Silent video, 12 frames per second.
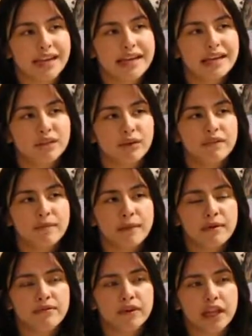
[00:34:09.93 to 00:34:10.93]
And it sort of made
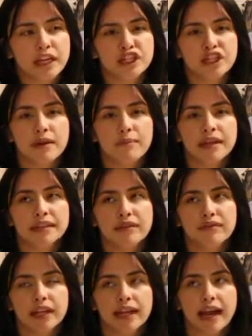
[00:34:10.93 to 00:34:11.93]
me feel like shit because I
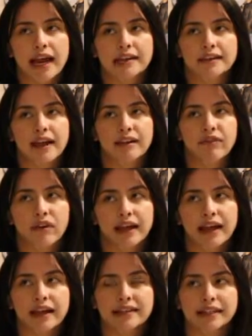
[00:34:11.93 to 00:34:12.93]
felt like
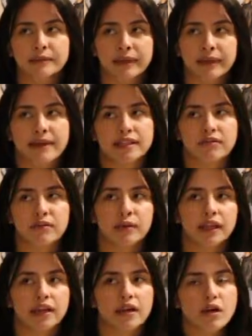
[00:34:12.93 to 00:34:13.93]
I had to explain myself and be
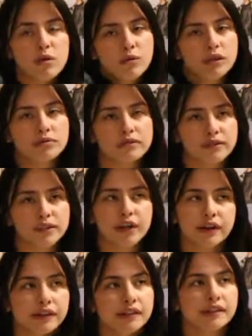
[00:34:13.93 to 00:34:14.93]
like, oh, well, it was for
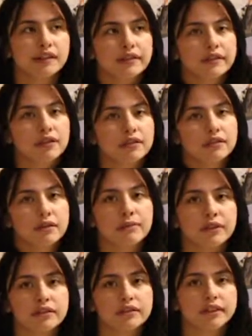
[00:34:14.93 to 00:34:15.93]
charity, you know, so I
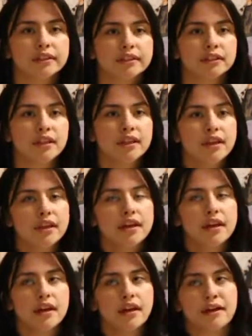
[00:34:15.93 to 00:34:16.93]
bought the shirt.
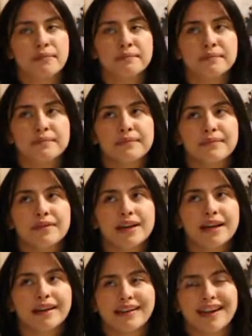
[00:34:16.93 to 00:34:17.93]

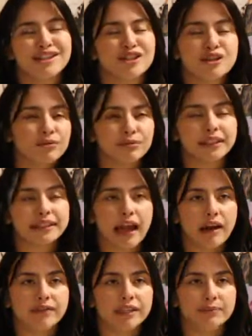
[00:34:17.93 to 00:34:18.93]
I shouldn't really
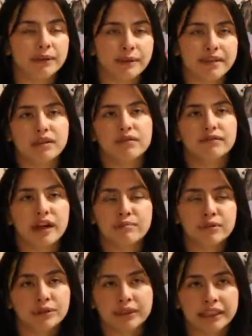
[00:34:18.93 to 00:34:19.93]
have to explain myself. I'm
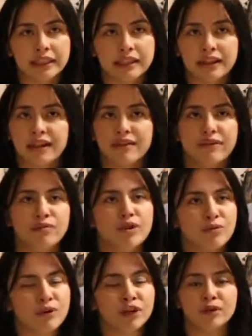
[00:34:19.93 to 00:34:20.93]
Puerto Rican. If I want
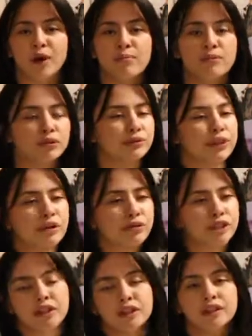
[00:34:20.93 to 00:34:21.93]
to wear a Puerto Rico
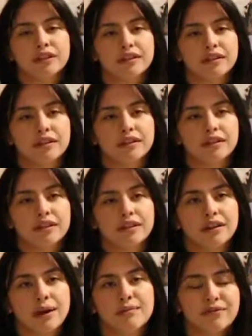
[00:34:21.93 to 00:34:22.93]
shirt,
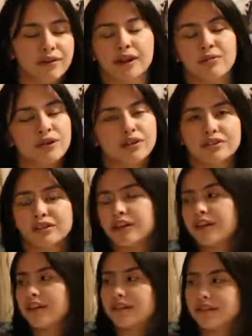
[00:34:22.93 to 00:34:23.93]
I'm gonna fucking wear the shirt.